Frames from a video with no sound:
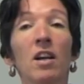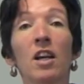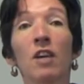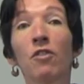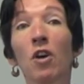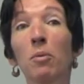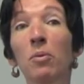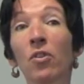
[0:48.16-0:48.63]

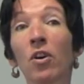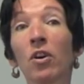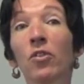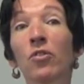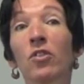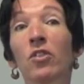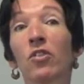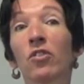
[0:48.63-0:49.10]
If I was
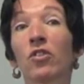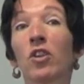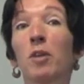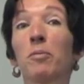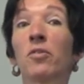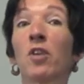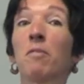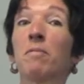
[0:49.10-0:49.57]
asked to
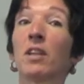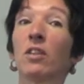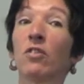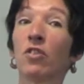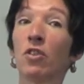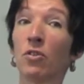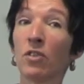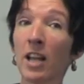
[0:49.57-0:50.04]
describe something
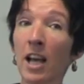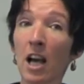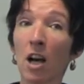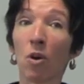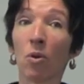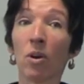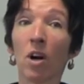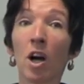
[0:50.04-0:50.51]
to you now,